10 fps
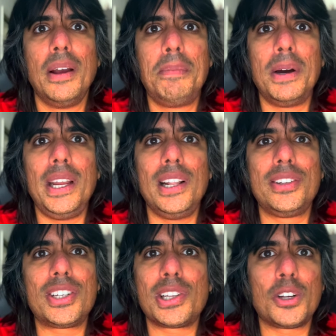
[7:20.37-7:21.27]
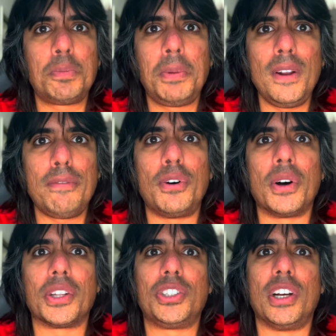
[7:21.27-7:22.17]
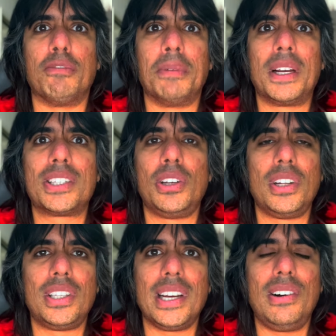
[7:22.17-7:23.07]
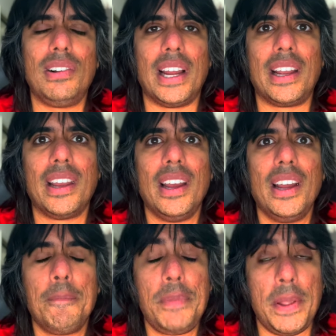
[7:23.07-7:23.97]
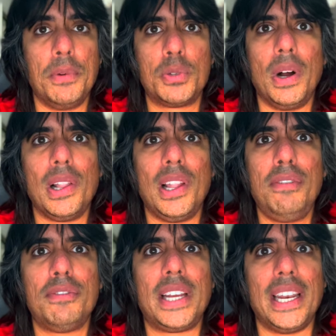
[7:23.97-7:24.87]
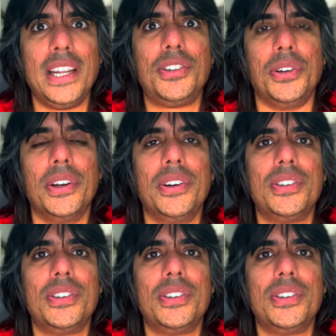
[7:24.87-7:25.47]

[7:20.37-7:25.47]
but it just looks beautiful on the shelf because you could tell like it was well loved getting to you.